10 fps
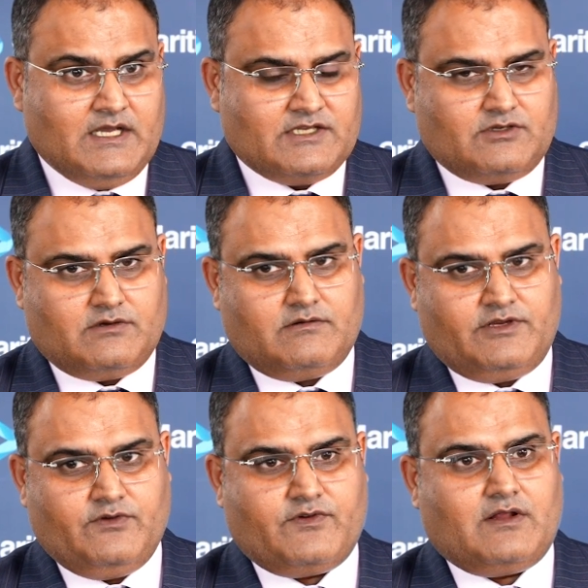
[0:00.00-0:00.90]
So
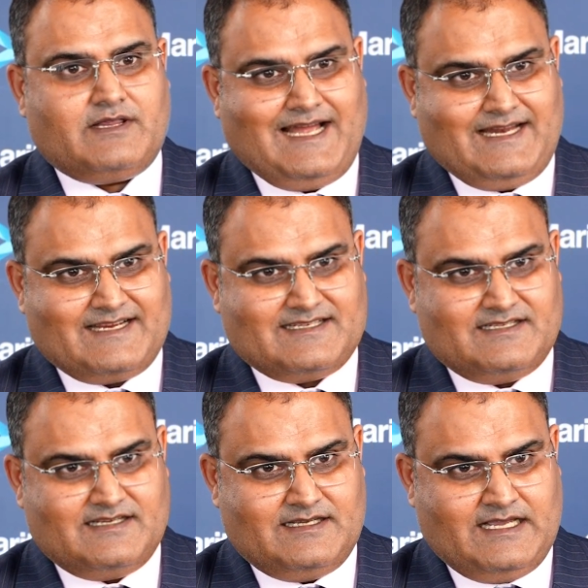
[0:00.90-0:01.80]
you've got that
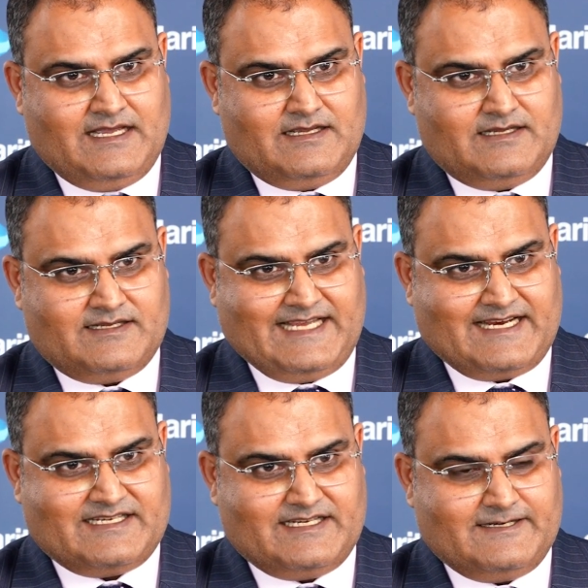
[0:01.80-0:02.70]

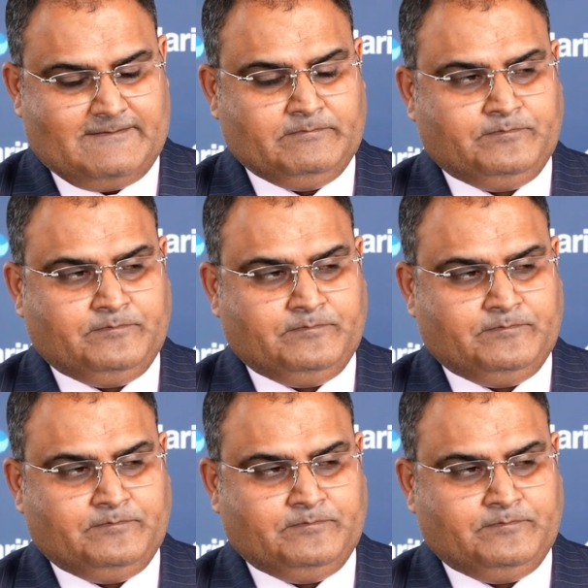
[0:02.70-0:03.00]
sector.